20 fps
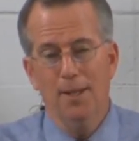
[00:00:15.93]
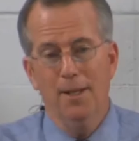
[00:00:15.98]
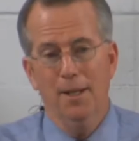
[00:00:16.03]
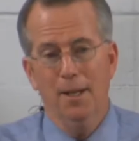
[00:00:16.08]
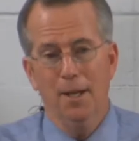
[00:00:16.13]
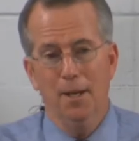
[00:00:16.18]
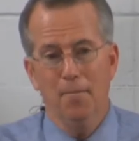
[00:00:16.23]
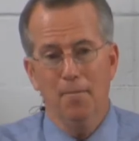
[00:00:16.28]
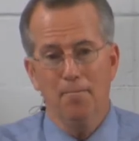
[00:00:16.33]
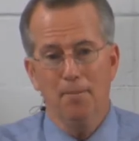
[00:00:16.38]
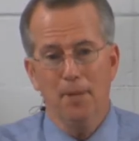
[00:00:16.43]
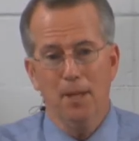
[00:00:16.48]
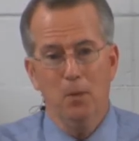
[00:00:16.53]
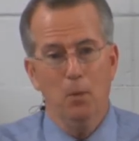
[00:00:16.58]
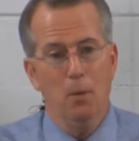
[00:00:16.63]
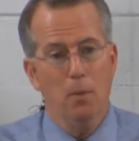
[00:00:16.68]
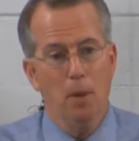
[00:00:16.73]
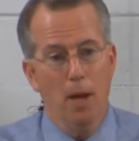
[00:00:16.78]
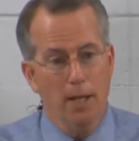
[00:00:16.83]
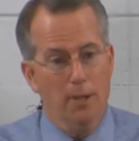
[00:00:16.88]
Um, it
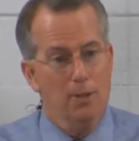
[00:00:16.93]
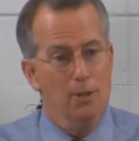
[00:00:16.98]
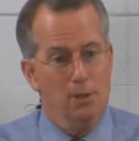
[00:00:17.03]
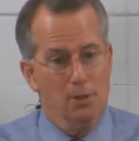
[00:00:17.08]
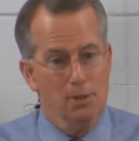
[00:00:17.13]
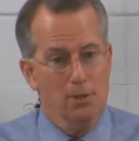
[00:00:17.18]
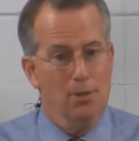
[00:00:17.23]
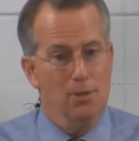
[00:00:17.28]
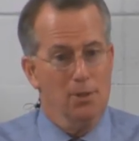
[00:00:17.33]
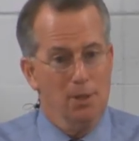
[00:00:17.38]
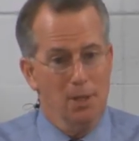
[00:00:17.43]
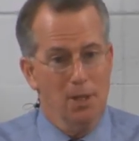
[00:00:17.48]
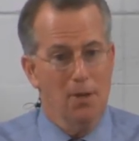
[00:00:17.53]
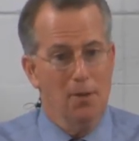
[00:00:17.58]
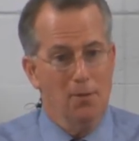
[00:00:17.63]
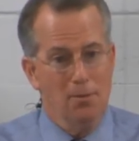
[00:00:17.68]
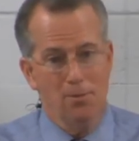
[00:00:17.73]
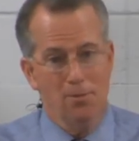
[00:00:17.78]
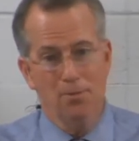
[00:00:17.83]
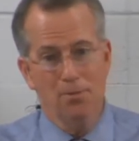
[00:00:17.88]
reminds us
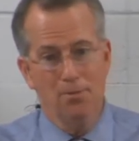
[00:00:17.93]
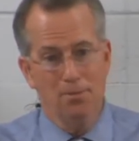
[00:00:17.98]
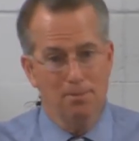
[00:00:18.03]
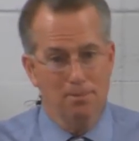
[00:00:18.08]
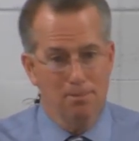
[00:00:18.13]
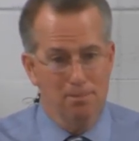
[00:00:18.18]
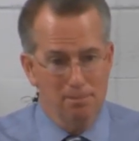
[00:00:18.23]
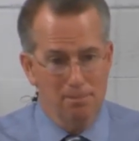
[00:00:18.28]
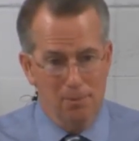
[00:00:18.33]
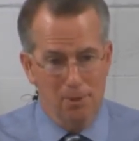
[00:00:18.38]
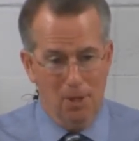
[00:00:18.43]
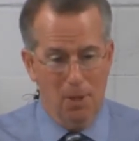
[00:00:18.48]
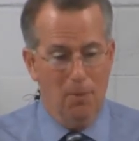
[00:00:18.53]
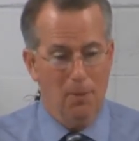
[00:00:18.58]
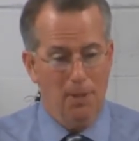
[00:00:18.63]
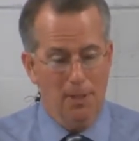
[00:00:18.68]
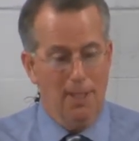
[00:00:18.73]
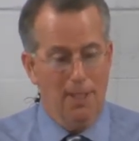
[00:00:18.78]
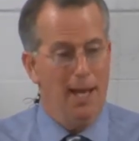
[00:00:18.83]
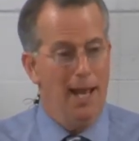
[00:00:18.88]
of
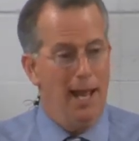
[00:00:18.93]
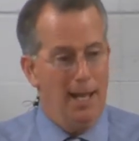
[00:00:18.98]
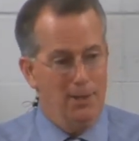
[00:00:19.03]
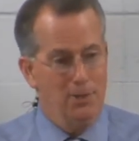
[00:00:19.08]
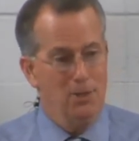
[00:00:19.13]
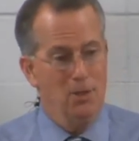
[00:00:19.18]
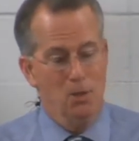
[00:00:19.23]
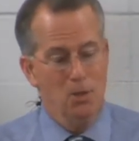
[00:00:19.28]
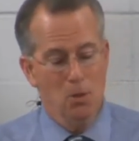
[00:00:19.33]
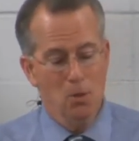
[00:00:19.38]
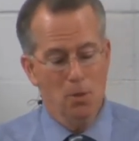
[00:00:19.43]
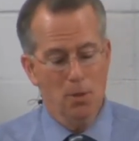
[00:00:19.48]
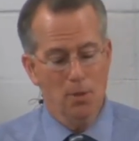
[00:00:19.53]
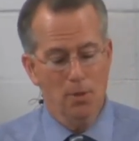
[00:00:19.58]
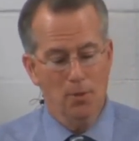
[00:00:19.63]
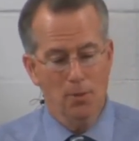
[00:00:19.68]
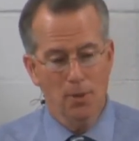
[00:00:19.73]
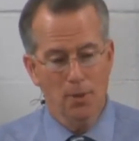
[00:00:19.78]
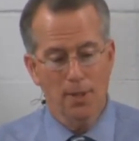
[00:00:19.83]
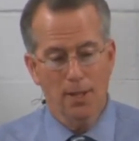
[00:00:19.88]
something that has to do
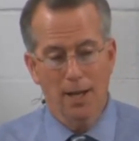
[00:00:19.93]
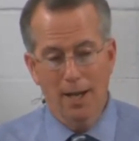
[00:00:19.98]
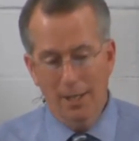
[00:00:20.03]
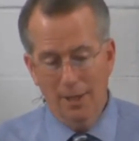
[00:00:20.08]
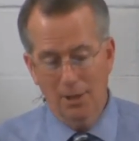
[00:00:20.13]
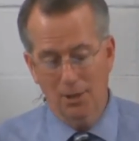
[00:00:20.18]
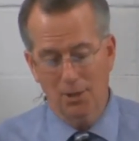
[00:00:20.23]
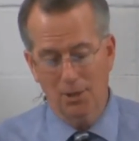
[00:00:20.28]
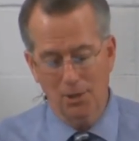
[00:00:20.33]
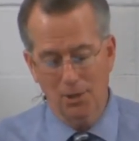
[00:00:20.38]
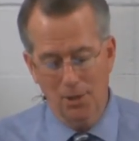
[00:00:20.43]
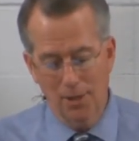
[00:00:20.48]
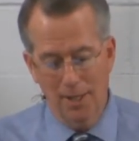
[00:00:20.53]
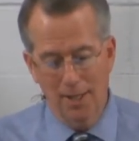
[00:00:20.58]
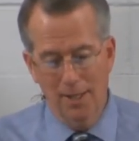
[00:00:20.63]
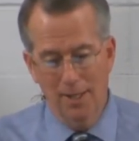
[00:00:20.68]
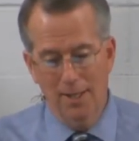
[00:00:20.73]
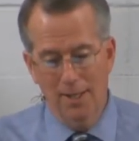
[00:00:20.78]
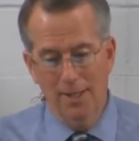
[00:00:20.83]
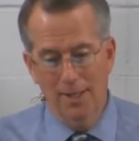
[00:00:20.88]
with, with us
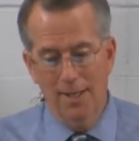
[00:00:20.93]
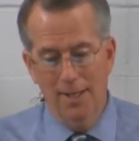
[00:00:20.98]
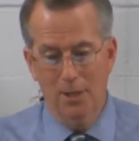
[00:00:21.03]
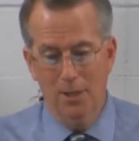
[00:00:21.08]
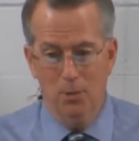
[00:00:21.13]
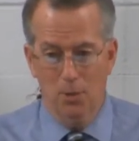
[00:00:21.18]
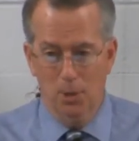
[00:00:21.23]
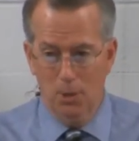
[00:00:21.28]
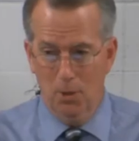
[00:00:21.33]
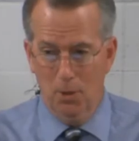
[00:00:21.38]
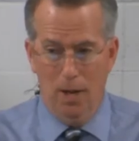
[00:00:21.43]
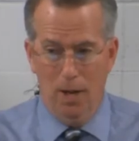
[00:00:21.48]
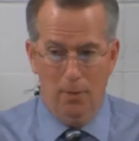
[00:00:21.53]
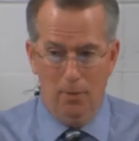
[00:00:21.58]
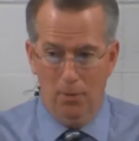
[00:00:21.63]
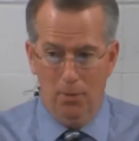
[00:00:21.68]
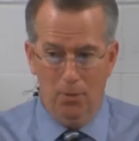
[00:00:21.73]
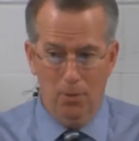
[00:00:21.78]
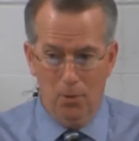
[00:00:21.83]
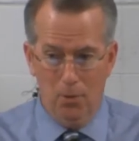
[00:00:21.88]
as we
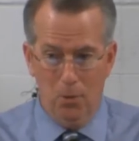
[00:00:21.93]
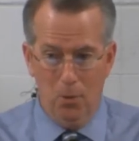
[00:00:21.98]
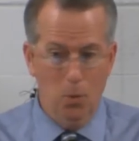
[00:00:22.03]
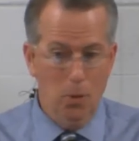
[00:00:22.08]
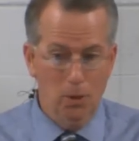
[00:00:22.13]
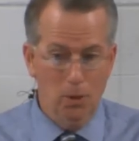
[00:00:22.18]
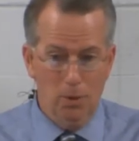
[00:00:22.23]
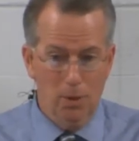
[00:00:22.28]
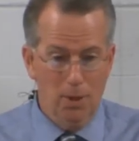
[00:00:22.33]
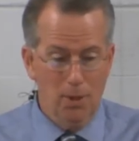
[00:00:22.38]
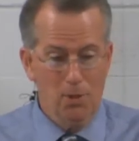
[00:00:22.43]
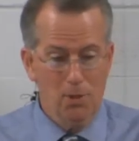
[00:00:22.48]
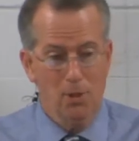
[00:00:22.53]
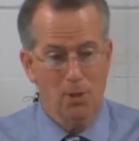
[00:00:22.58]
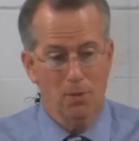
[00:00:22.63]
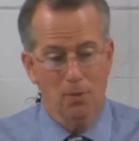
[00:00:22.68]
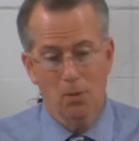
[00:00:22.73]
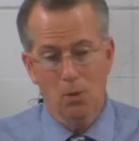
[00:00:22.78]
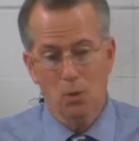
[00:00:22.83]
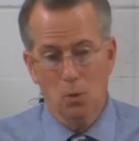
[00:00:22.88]
travel through the wilderness
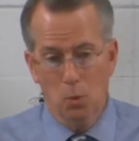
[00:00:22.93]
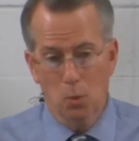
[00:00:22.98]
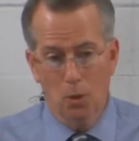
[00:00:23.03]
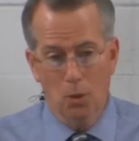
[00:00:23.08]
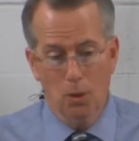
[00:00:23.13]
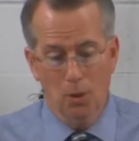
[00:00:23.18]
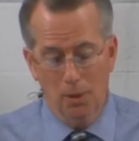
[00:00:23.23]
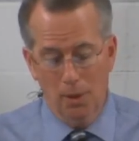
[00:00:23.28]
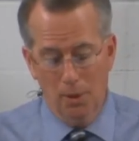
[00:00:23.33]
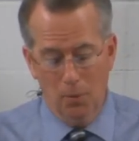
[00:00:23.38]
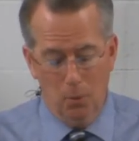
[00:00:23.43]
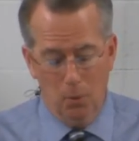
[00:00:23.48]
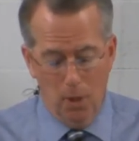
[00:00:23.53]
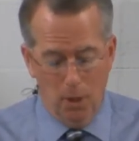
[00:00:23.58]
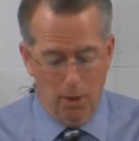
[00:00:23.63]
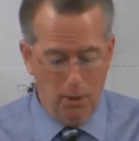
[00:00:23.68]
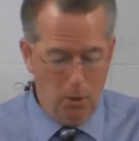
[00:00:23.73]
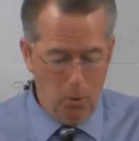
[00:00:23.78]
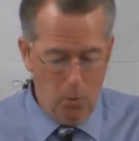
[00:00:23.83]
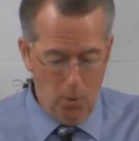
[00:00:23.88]
of this world and we're
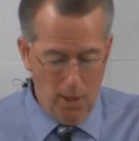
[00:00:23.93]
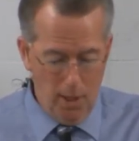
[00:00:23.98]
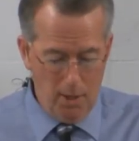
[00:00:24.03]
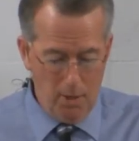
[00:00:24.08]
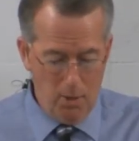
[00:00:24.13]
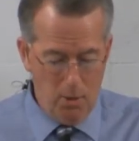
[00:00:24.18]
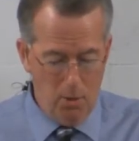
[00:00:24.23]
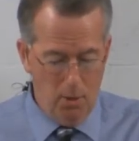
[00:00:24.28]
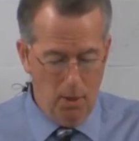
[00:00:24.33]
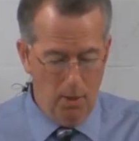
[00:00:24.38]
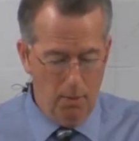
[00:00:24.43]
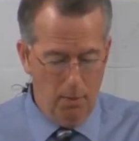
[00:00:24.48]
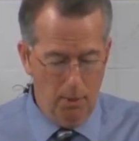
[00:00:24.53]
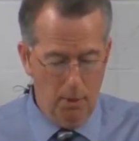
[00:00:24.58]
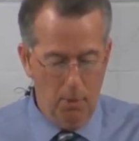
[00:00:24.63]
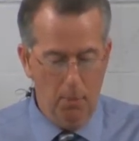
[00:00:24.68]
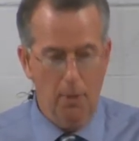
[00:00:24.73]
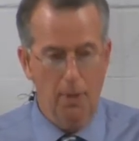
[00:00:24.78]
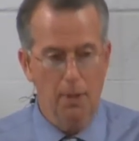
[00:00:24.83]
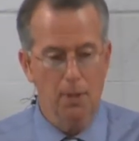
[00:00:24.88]
on our way to our
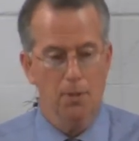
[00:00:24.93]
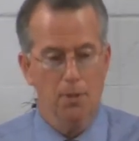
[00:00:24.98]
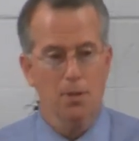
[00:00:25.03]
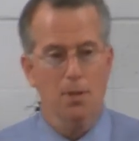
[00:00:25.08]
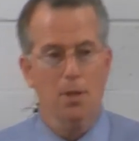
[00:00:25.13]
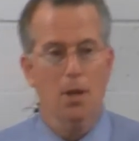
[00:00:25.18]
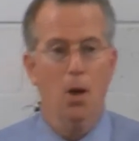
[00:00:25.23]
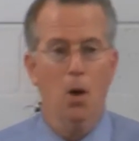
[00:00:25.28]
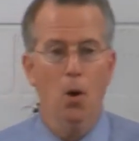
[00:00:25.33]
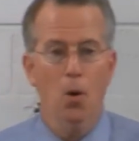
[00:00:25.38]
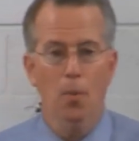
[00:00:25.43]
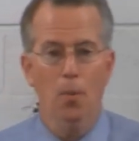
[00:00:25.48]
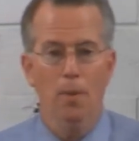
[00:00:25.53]
permanent home.